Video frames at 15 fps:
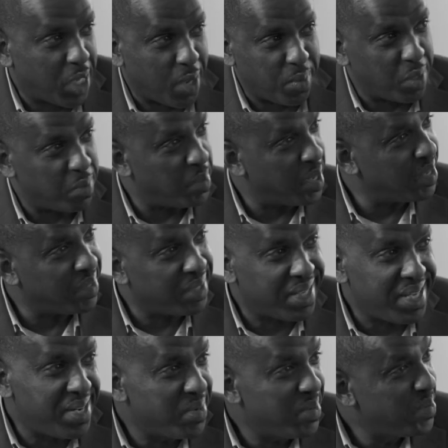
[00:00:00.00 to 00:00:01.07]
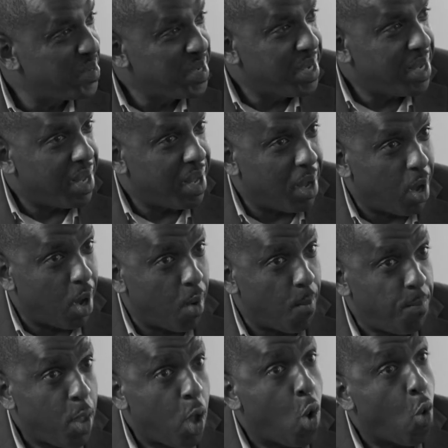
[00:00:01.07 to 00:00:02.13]
becoming a better leader,
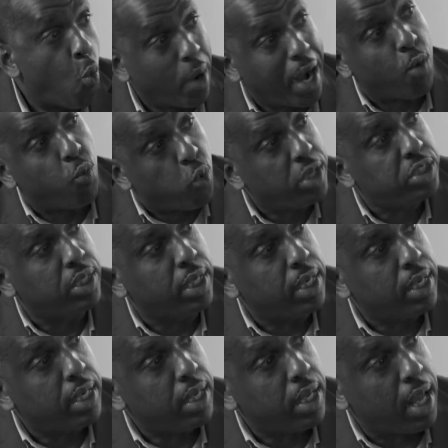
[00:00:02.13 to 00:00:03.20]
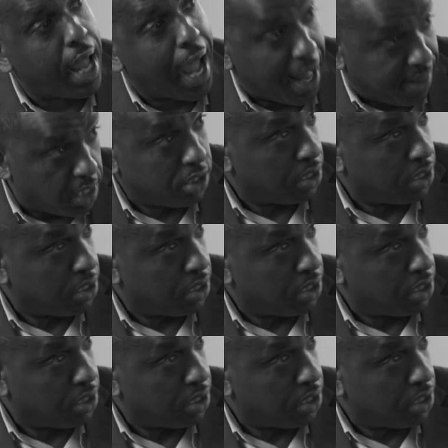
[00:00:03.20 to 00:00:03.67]
when I wasn't at